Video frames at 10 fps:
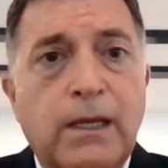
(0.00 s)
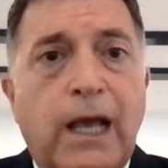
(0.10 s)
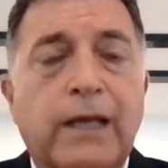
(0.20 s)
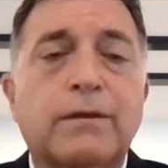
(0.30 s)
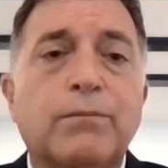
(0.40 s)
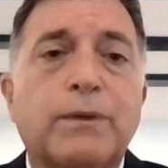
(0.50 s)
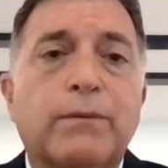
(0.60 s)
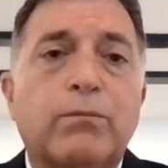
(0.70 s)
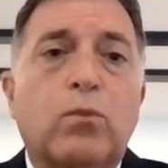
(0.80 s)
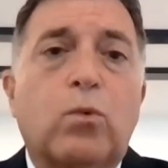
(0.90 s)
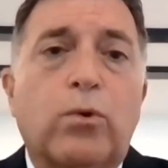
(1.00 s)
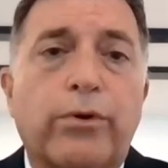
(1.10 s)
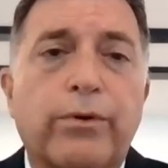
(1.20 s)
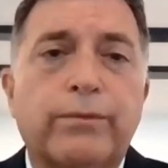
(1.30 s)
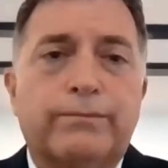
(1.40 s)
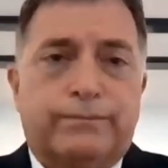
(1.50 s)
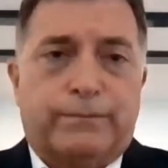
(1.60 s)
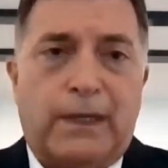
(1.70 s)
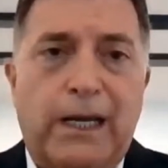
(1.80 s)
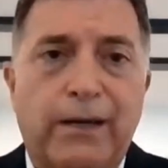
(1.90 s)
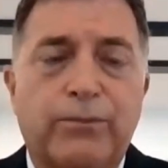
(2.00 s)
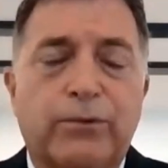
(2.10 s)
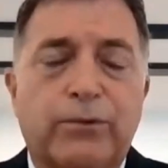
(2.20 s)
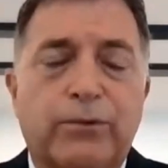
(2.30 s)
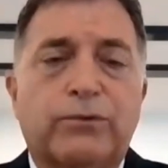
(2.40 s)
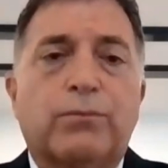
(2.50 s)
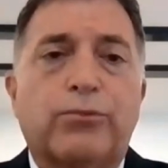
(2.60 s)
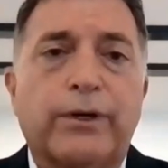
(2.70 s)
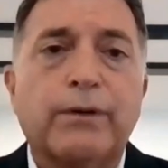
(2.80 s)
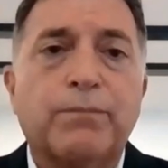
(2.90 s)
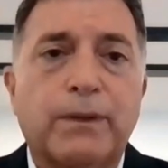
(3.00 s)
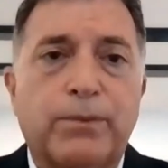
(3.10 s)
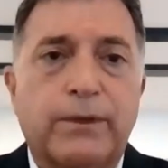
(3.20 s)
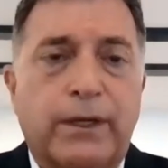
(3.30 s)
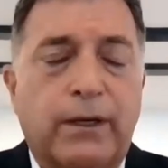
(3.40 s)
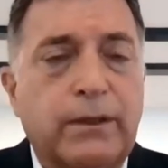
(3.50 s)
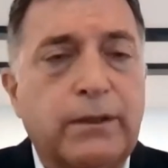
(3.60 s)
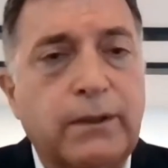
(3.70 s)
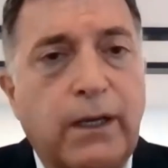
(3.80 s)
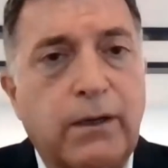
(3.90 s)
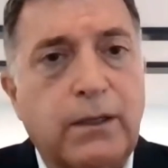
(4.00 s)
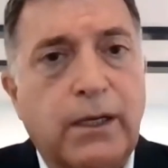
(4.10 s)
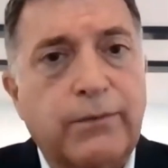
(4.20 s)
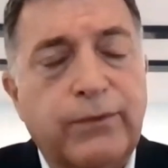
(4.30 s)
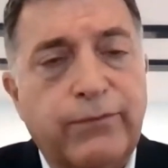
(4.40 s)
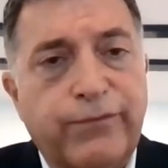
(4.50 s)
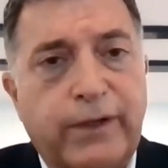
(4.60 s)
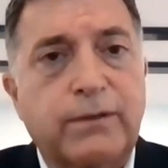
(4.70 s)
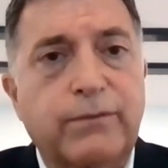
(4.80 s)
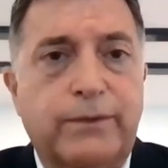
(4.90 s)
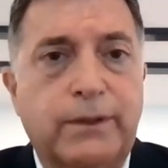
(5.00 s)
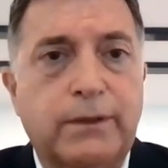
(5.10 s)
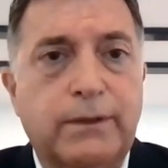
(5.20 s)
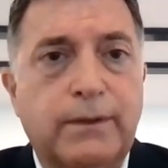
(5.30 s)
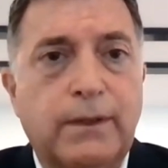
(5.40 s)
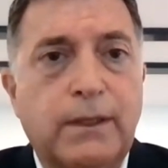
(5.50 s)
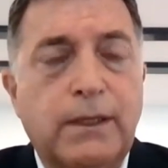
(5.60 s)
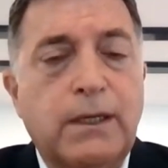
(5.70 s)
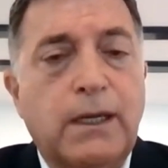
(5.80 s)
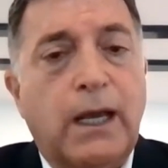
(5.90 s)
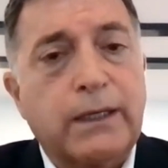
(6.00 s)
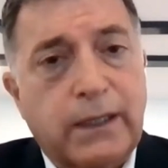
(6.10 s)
and to be more able to bring people into our lives effectively. And